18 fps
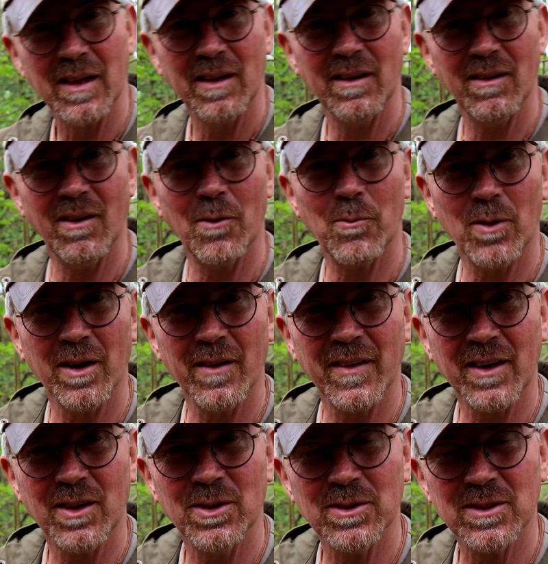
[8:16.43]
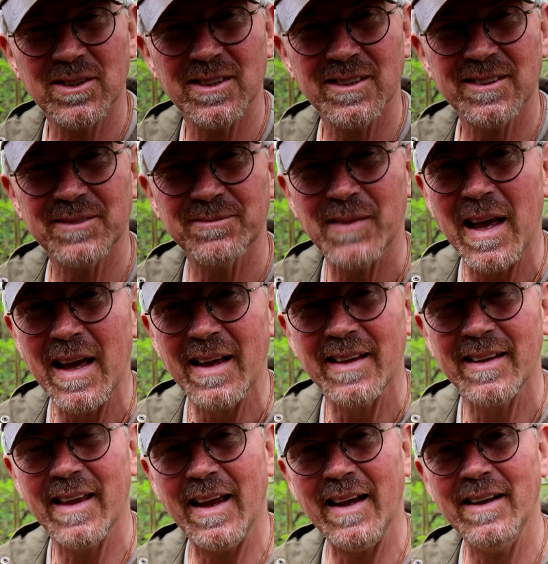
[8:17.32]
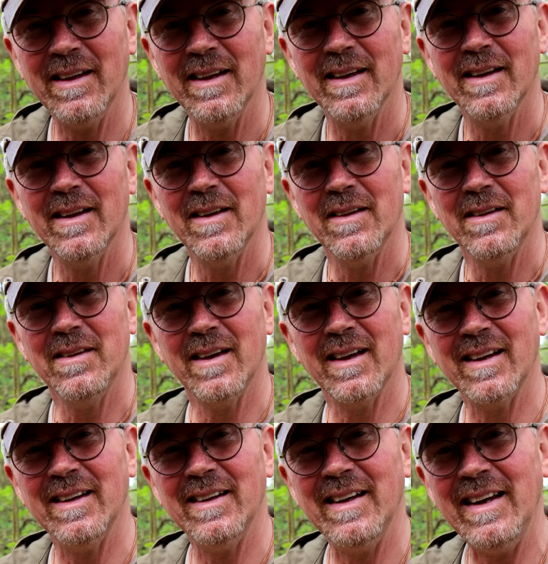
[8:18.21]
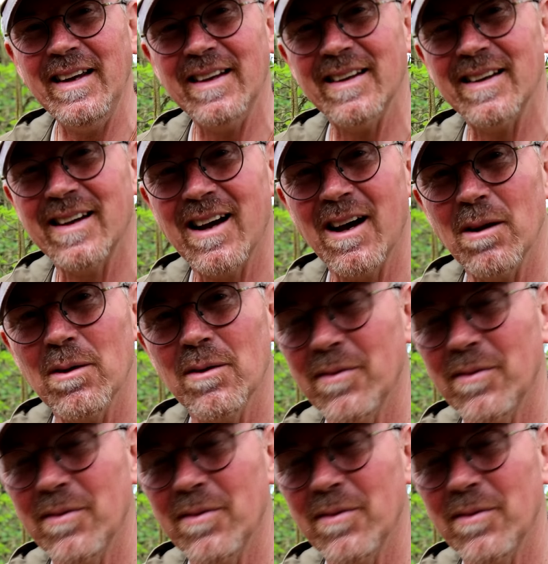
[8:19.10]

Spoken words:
like one of the KUKSAs, then you're going to need a couple